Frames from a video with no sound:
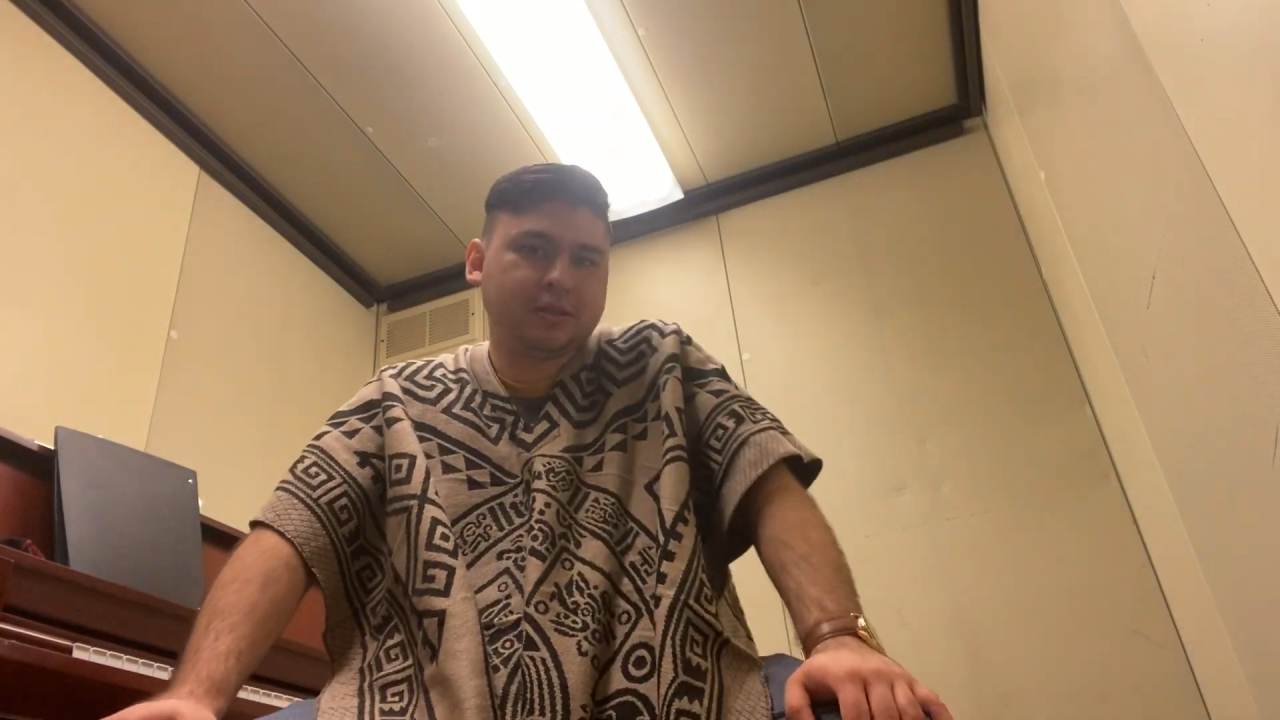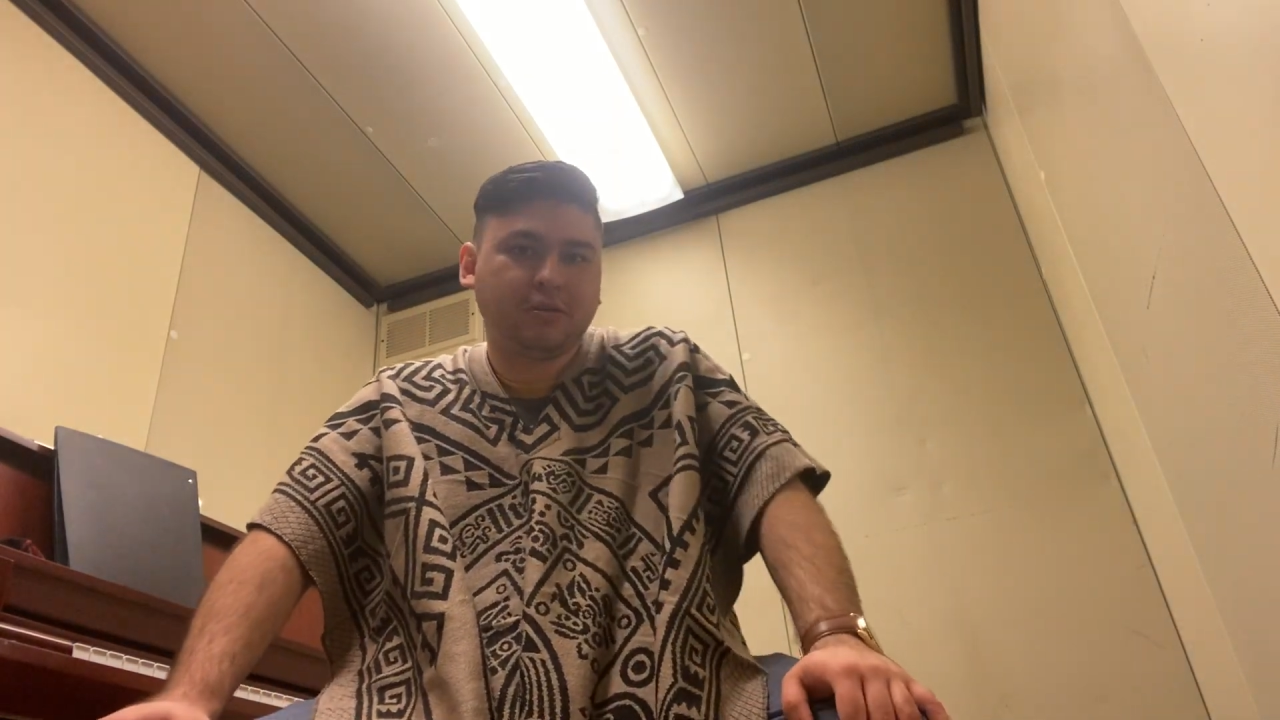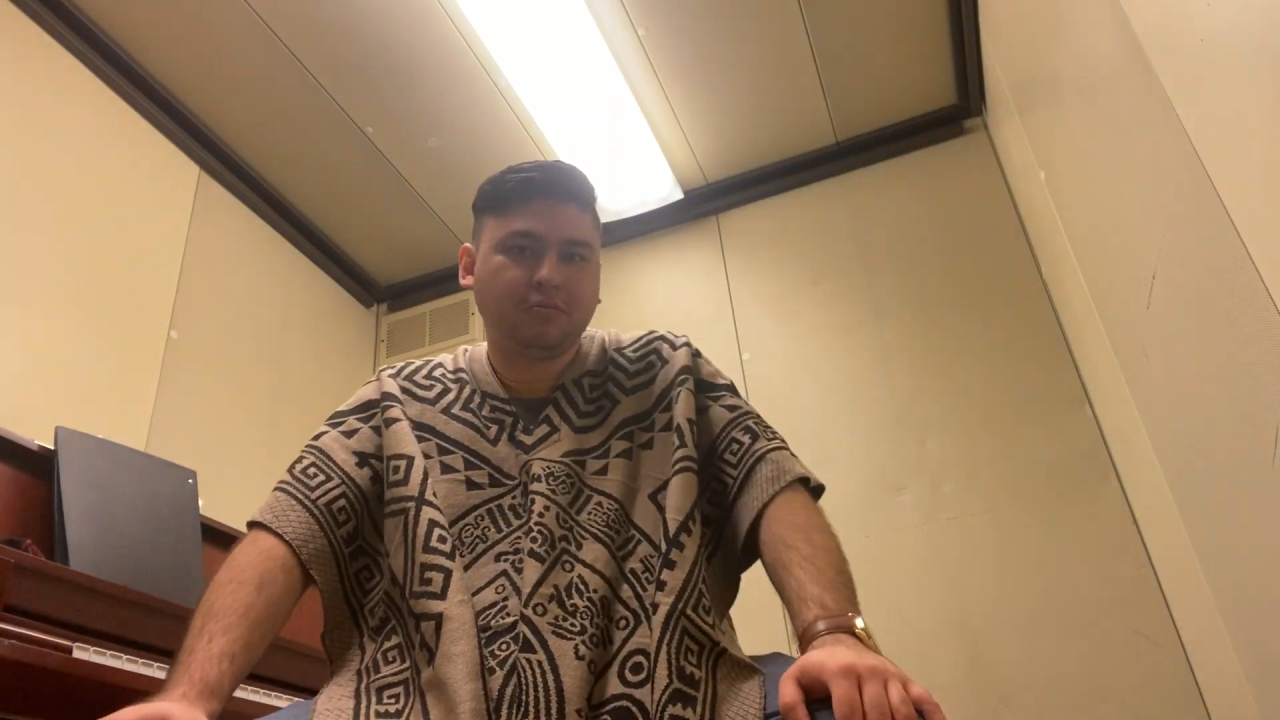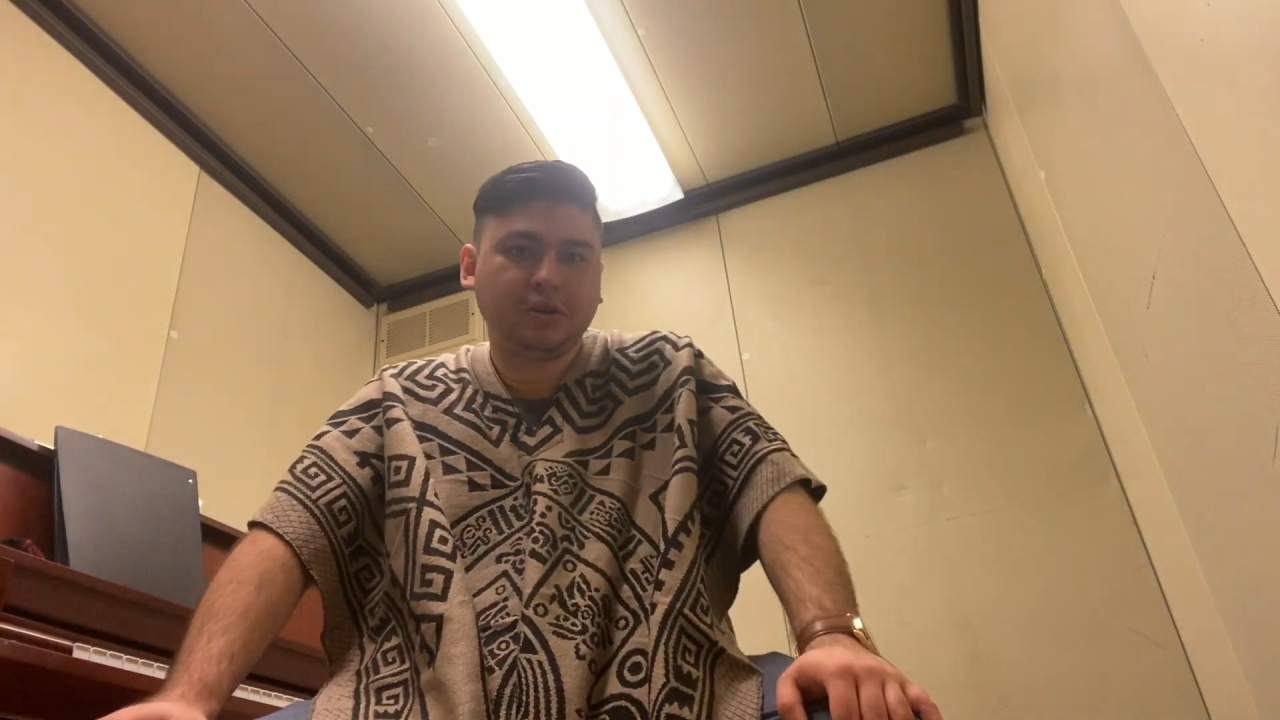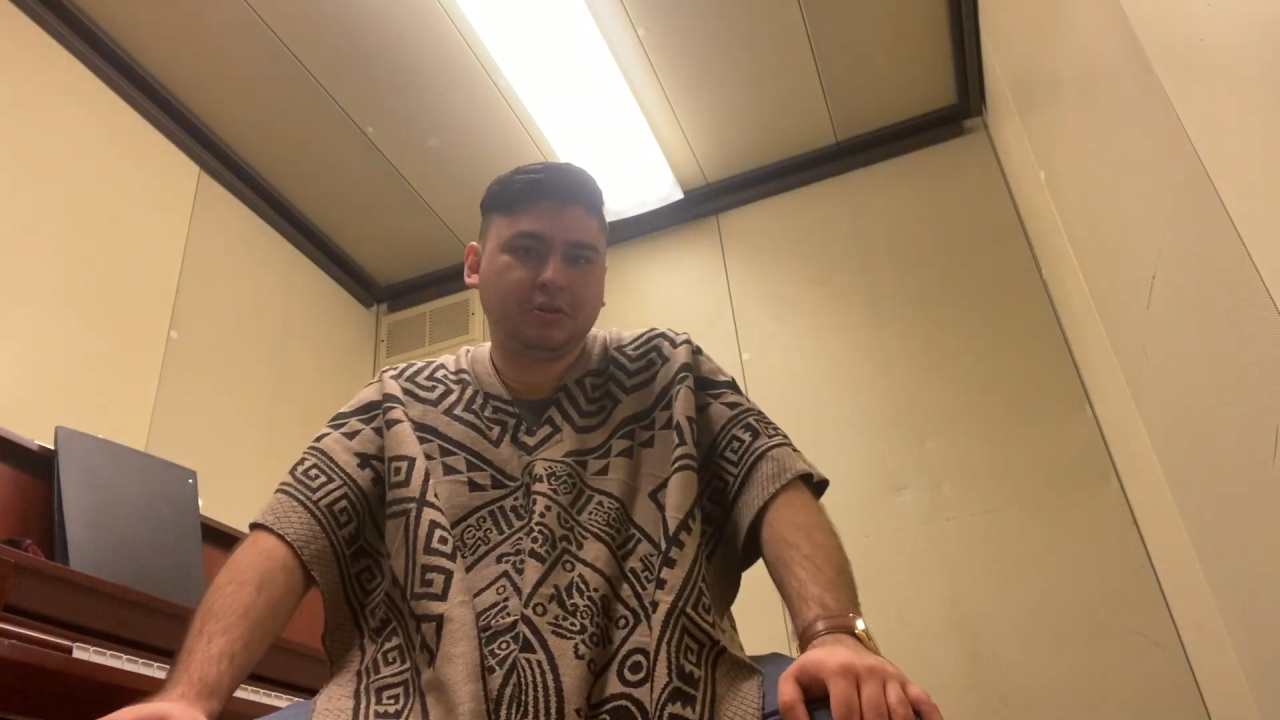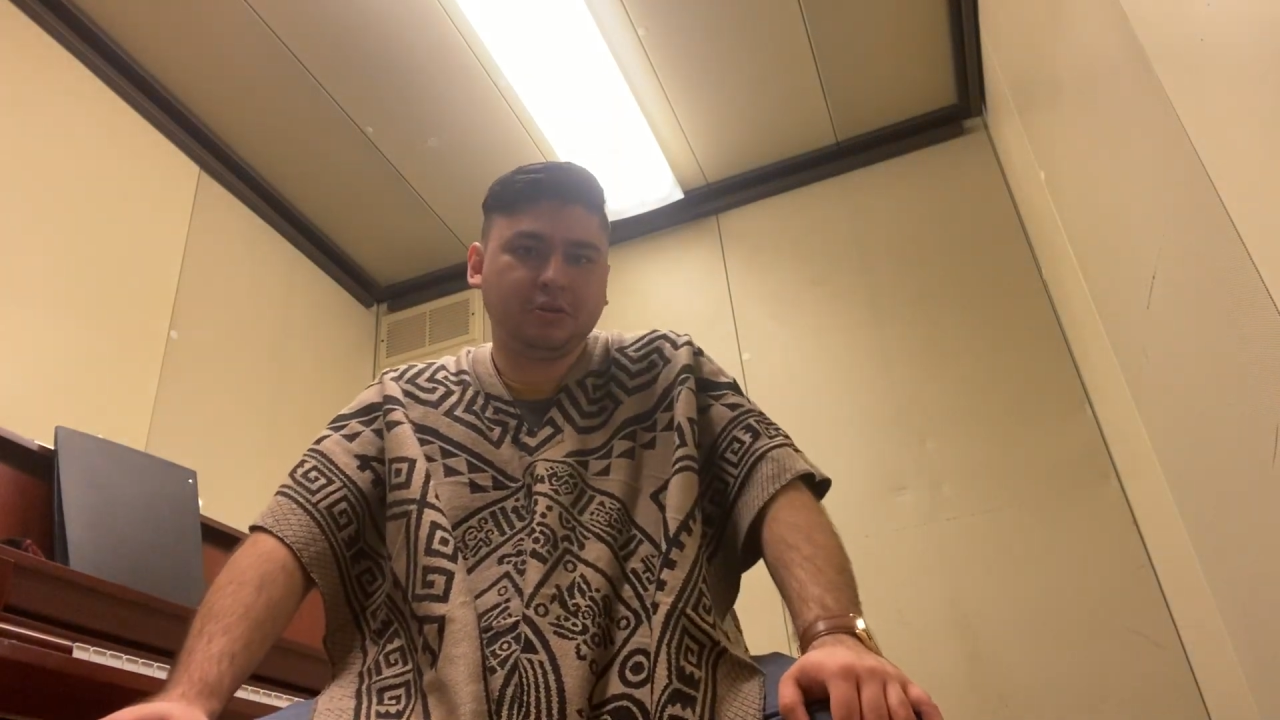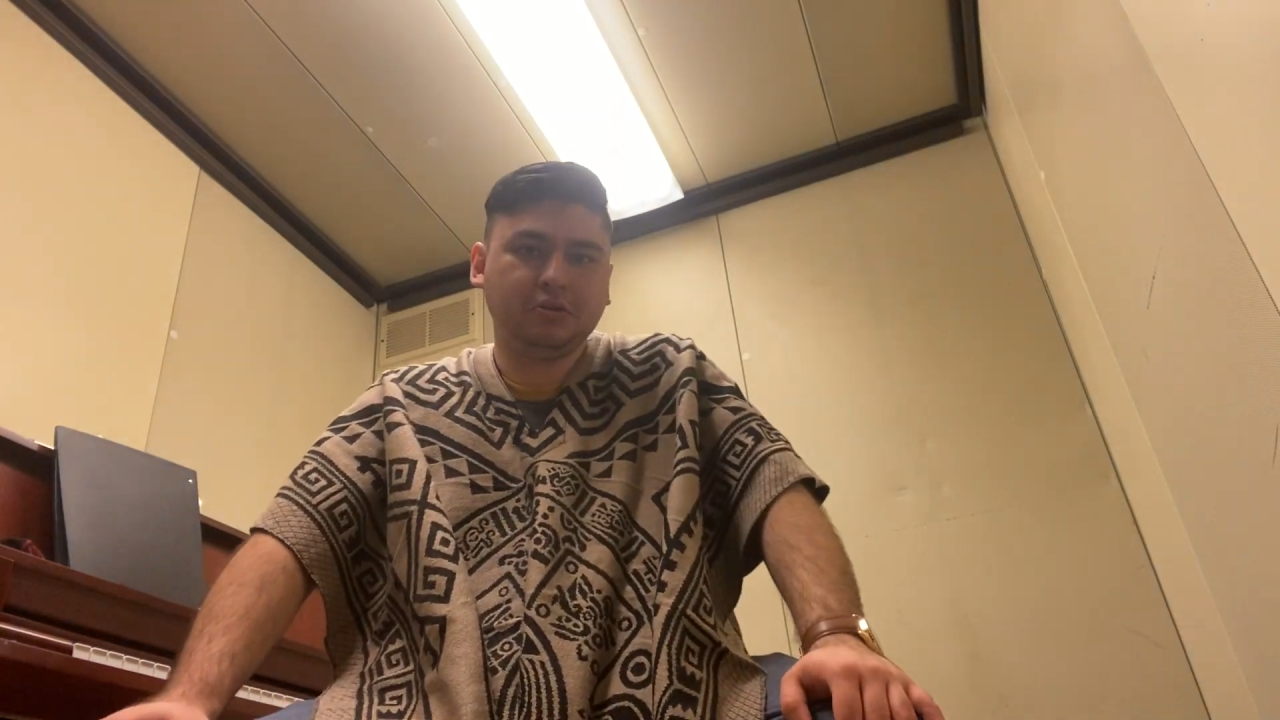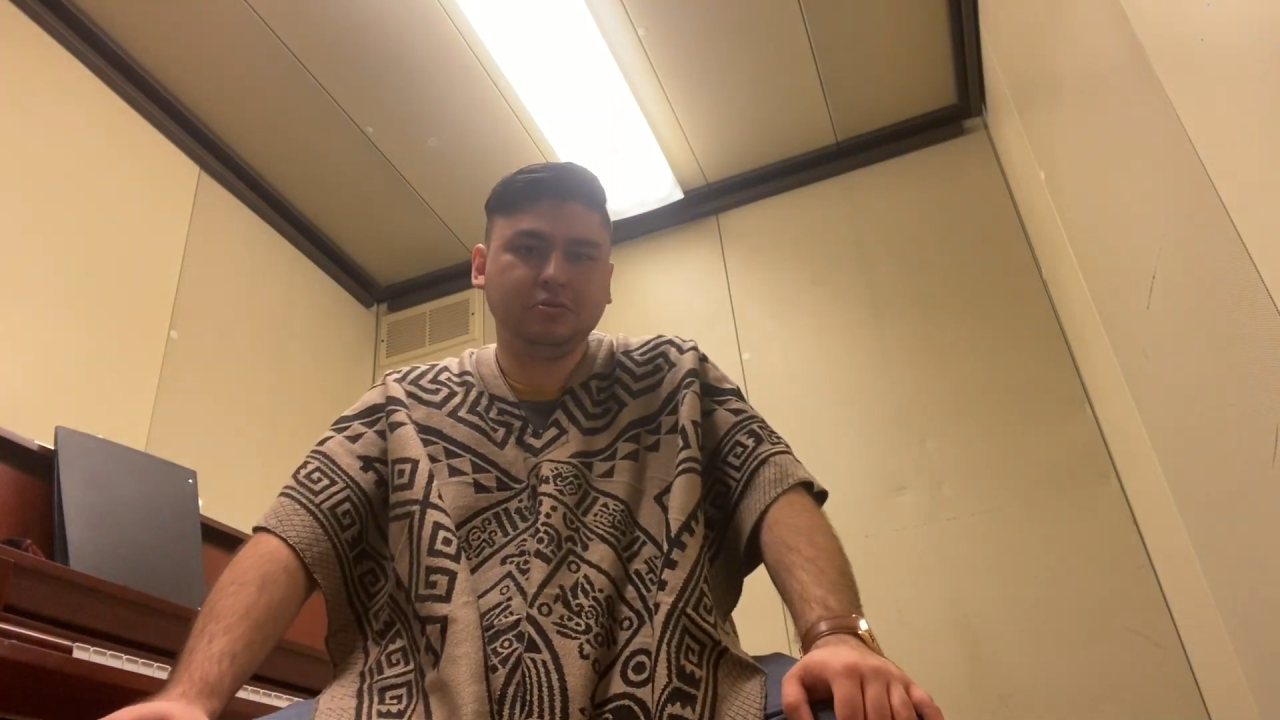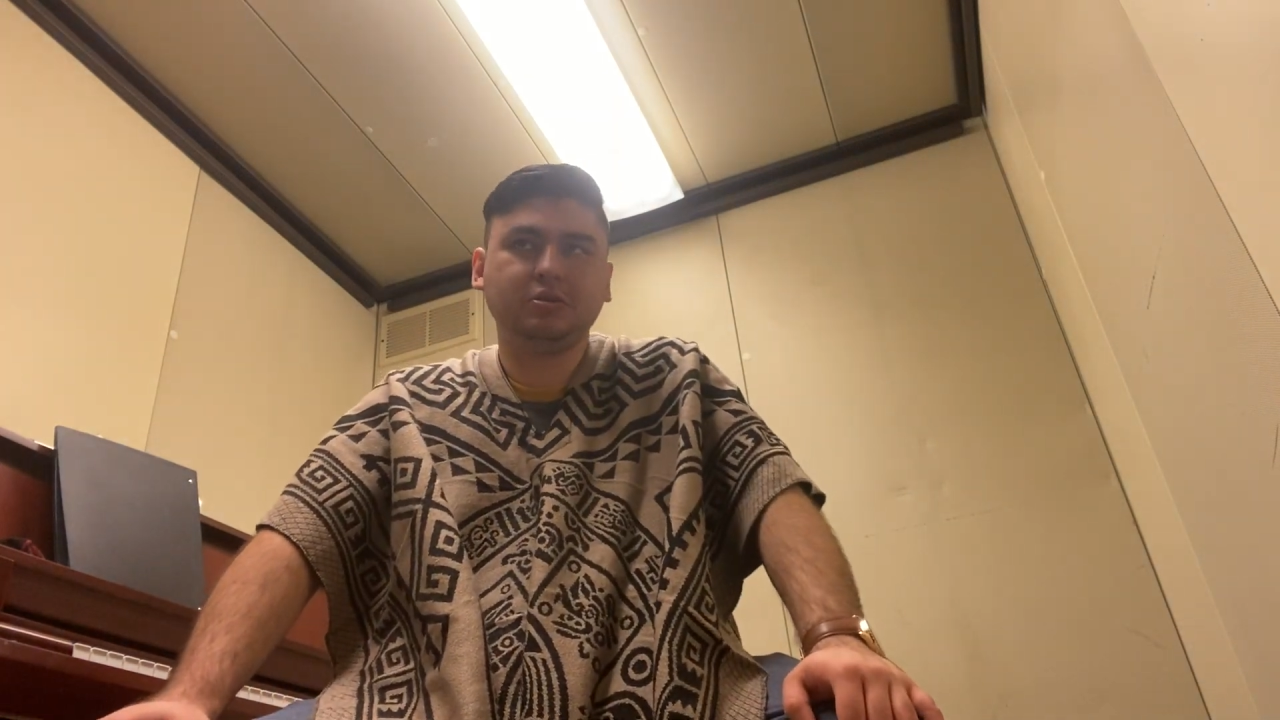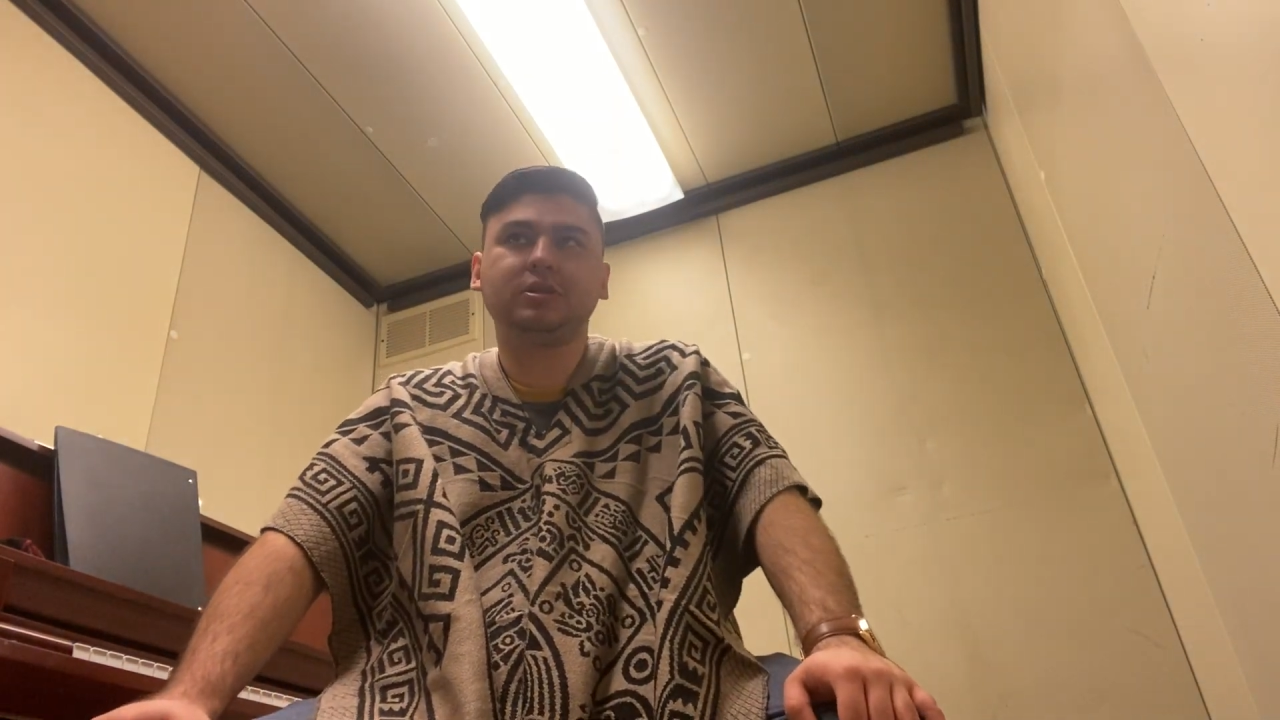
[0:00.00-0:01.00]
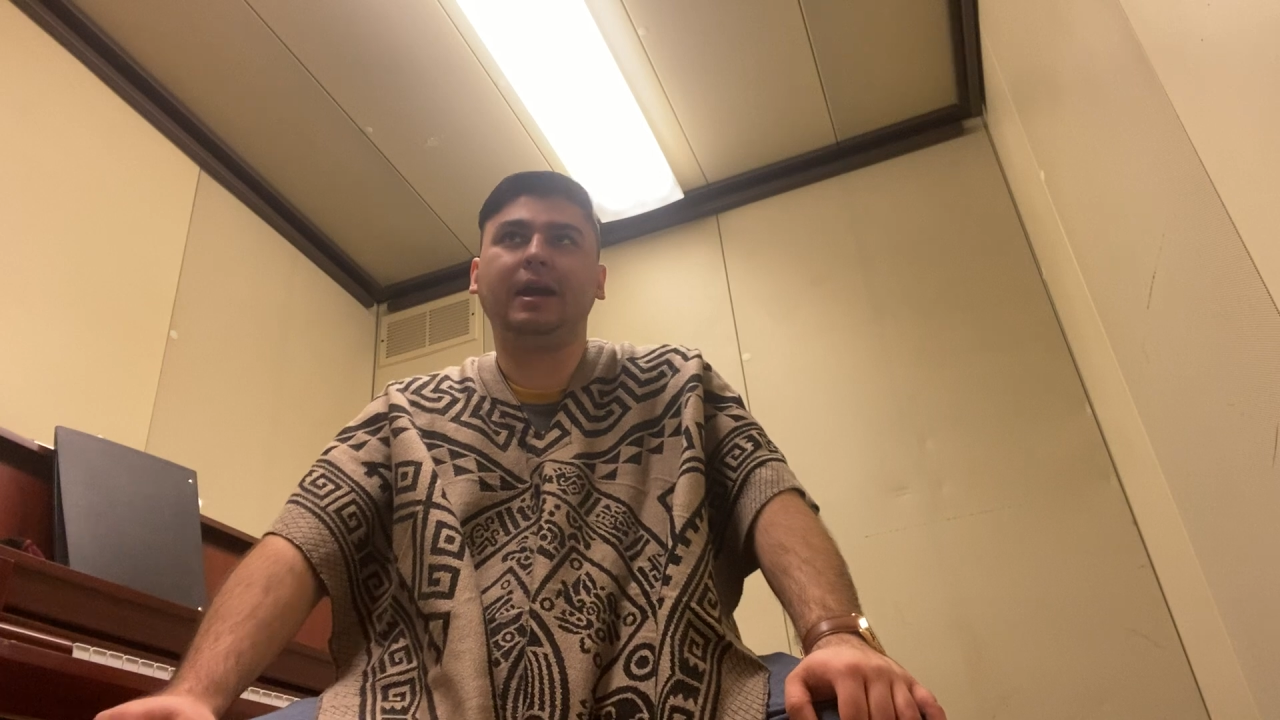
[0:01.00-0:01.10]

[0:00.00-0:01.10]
that we can use